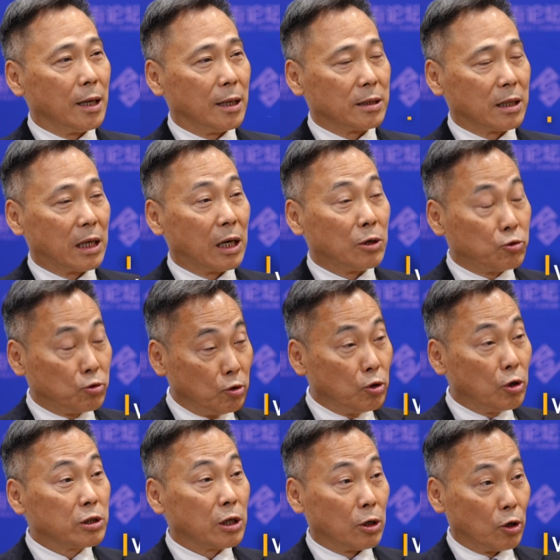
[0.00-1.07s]
And I do
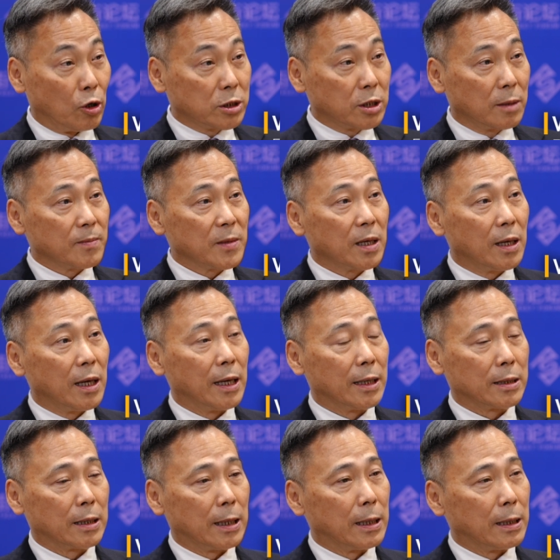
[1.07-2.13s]
learn a lot,
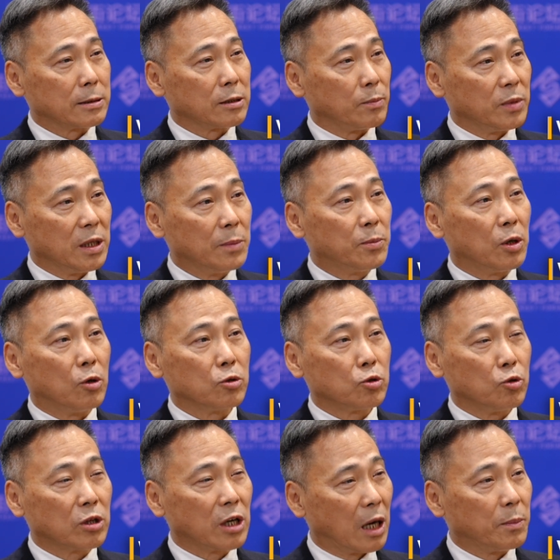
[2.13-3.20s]
and the people
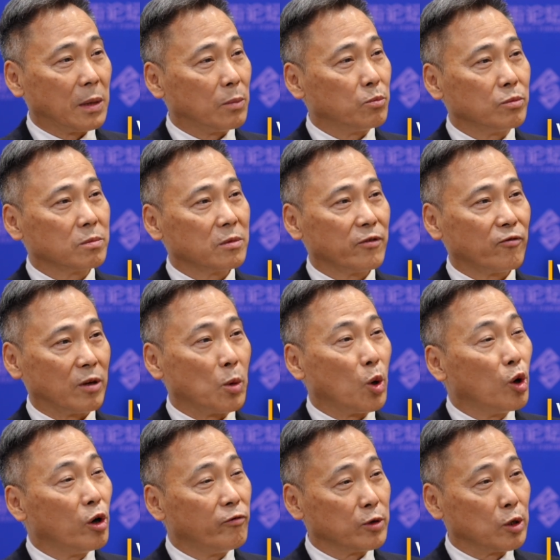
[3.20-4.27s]
do come up from
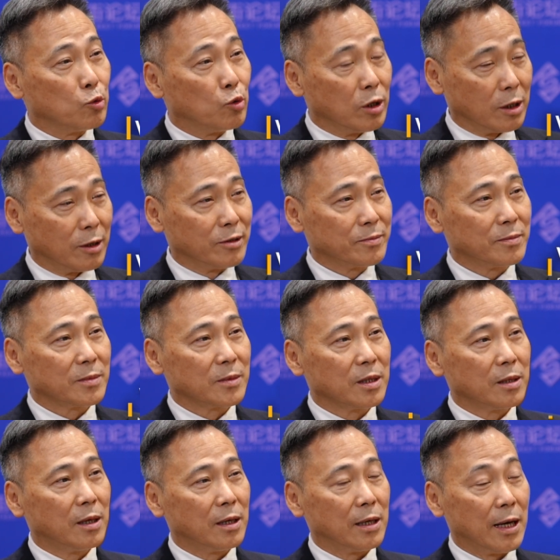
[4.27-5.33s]
all over the world,
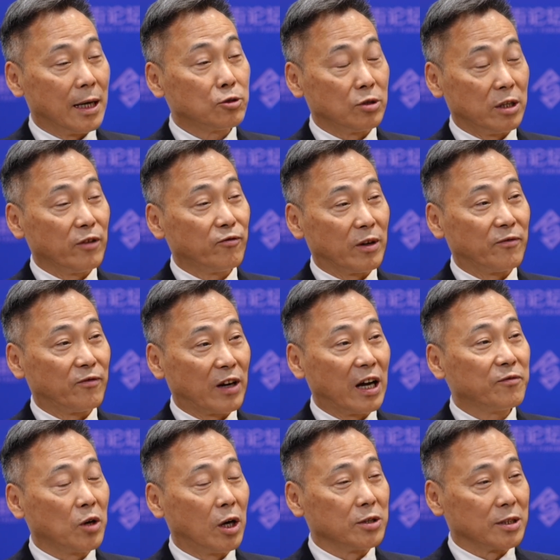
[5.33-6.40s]
actually from
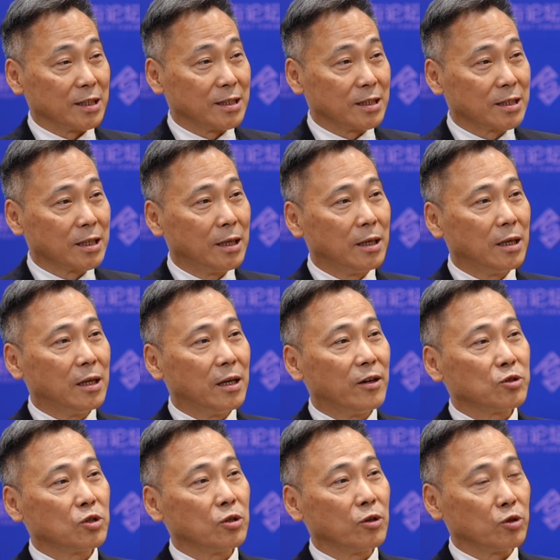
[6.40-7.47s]
5 continents,
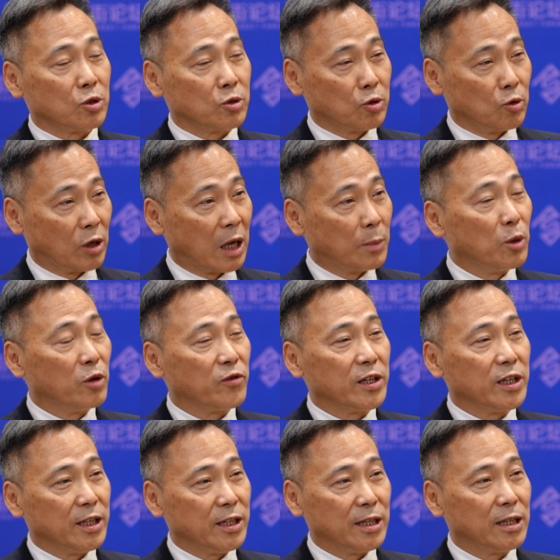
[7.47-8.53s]
so come over
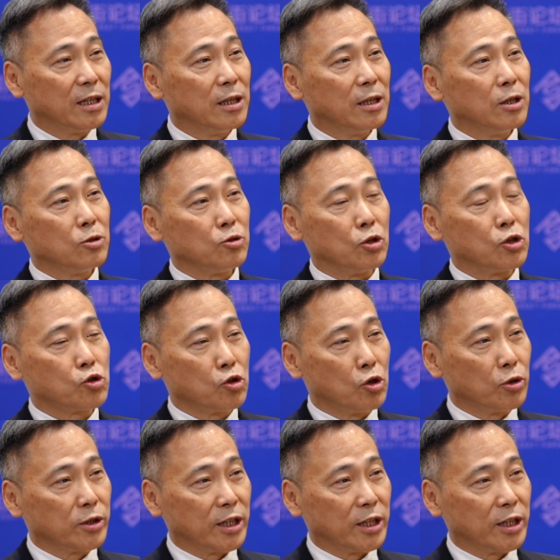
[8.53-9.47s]
here to show